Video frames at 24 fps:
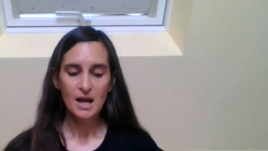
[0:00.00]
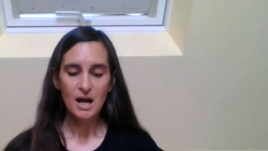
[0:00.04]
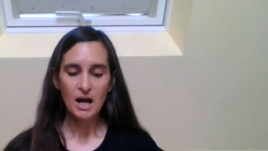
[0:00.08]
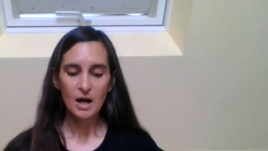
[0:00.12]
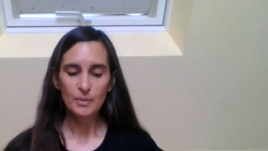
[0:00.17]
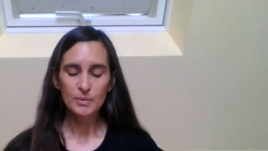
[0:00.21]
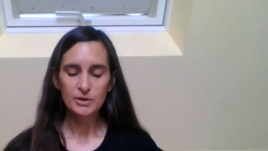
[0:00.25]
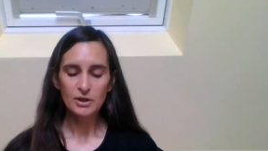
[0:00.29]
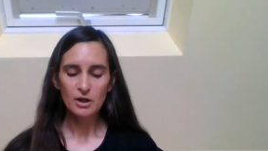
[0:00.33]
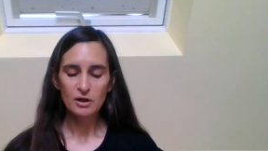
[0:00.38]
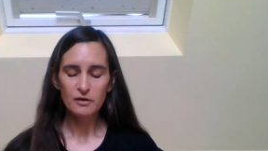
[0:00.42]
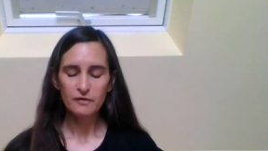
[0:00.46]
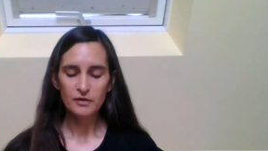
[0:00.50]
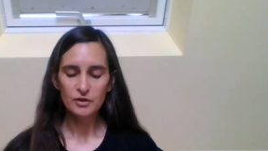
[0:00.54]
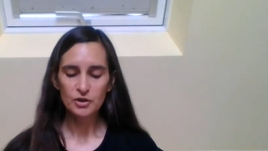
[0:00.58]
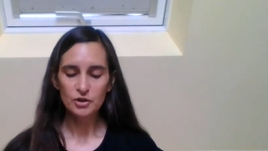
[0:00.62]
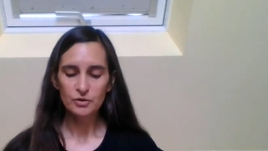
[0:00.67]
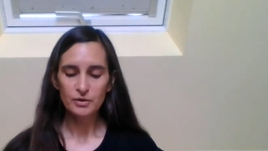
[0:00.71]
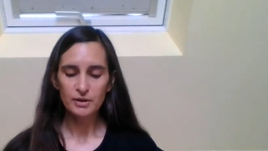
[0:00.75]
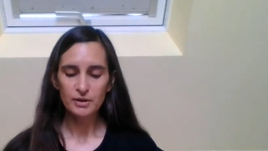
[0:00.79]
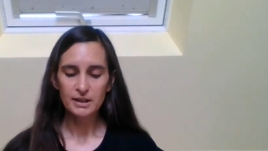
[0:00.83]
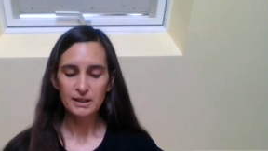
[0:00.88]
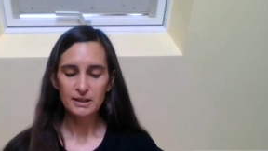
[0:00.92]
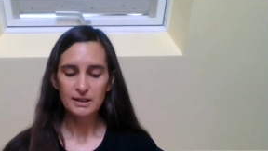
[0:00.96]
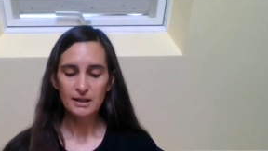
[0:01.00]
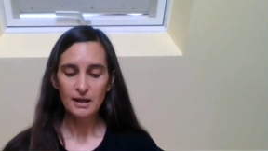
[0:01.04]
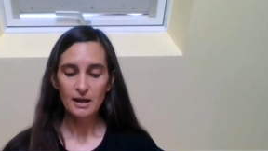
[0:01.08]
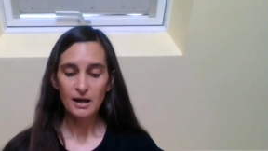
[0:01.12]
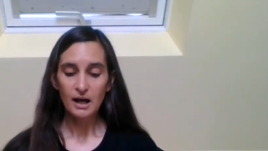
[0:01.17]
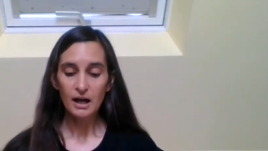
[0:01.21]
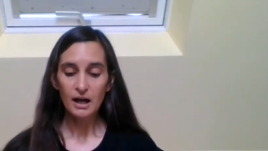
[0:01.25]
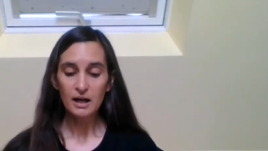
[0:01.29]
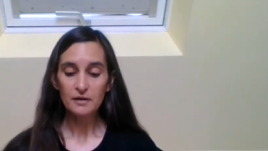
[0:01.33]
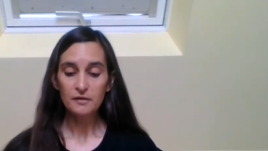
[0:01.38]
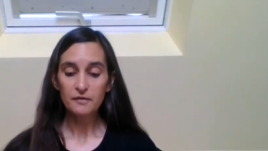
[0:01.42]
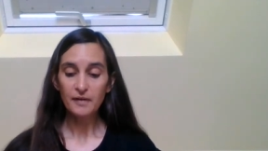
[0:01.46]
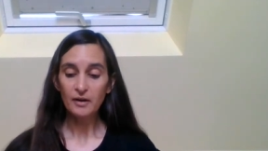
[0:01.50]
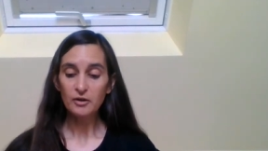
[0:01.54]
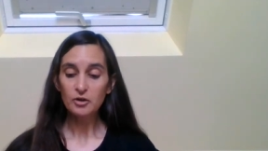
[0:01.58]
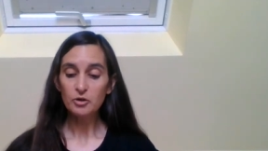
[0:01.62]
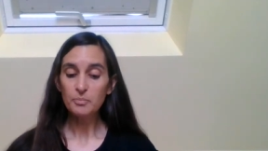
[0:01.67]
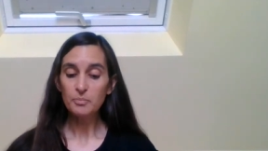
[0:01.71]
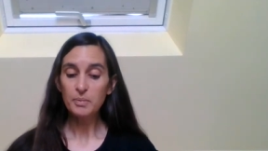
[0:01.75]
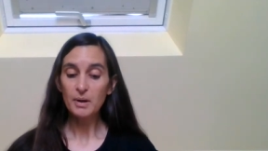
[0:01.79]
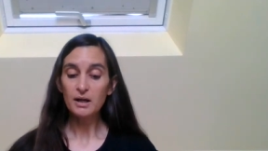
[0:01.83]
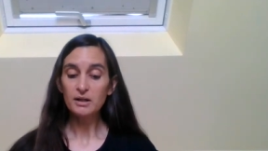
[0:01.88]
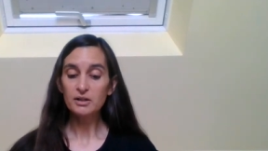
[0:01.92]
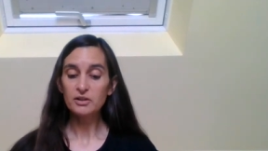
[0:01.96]
I was overjoyed. I had found a
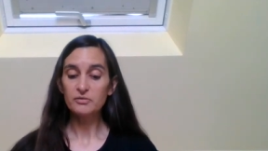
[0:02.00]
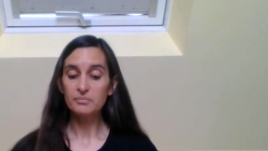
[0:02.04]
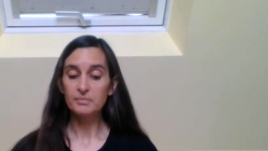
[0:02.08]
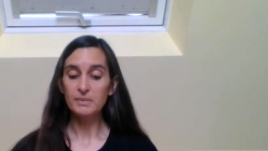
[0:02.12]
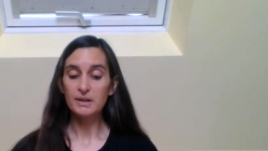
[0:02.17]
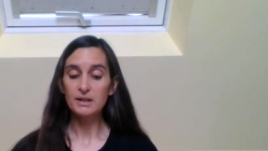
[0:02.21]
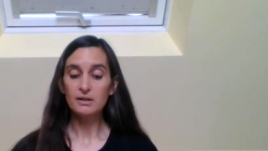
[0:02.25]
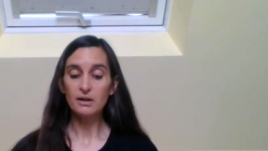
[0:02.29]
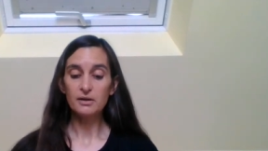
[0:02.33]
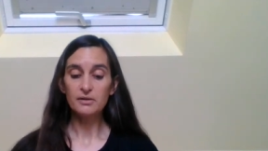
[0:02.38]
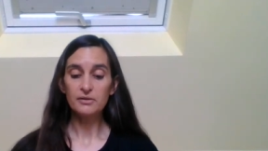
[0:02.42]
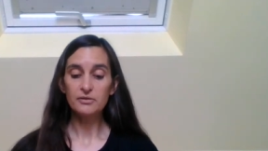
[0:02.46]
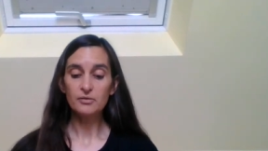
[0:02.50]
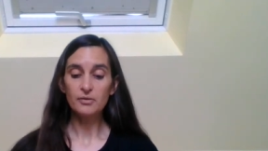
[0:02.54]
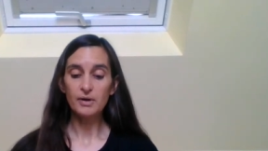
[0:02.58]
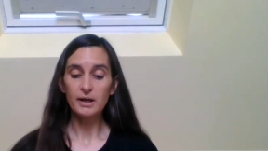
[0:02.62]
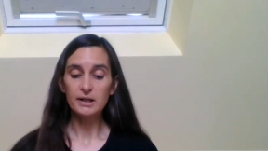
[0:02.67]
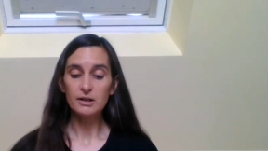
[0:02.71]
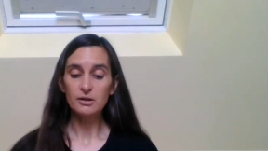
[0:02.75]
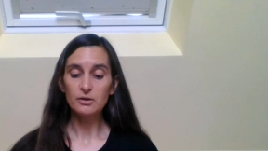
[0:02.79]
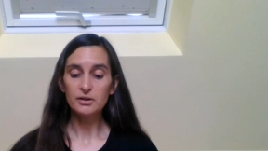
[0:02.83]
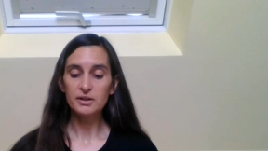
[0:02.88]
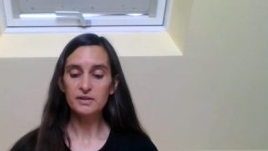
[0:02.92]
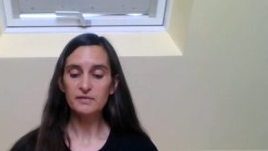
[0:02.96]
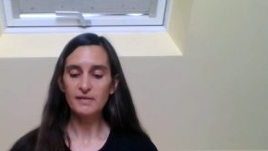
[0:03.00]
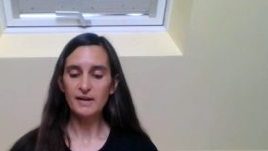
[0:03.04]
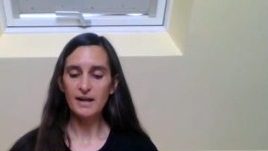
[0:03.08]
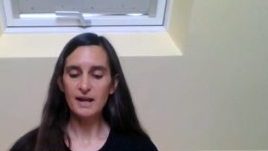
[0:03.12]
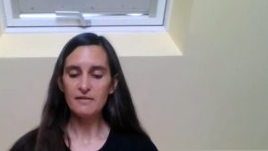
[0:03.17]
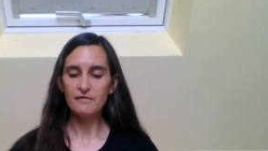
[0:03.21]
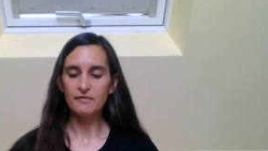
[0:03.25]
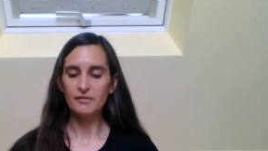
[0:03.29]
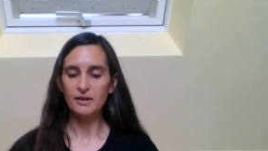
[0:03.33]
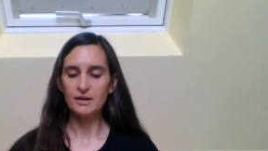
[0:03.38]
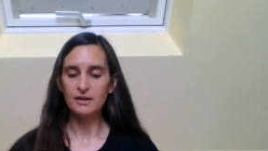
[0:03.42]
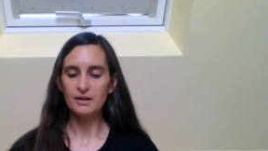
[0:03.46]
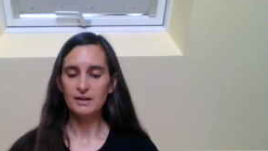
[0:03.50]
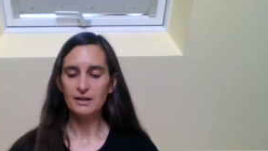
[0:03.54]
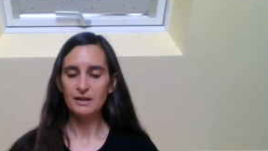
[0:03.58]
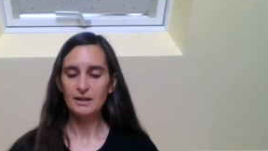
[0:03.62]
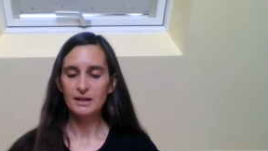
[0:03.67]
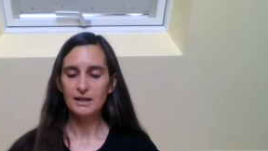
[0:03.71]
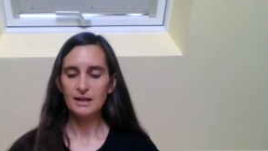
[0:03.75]
part of me that I thought I'd lost forever.